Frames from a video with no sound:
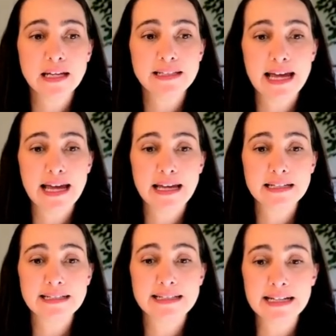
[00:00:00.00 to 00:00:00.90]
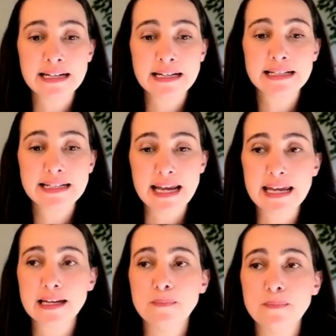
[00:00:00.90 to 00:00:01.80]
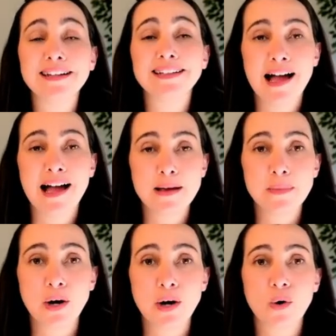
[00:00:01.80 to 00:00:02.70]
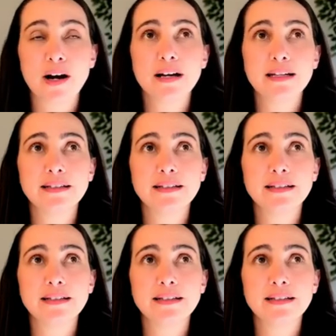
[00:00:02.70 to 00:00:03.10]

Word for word: that didn't take my time or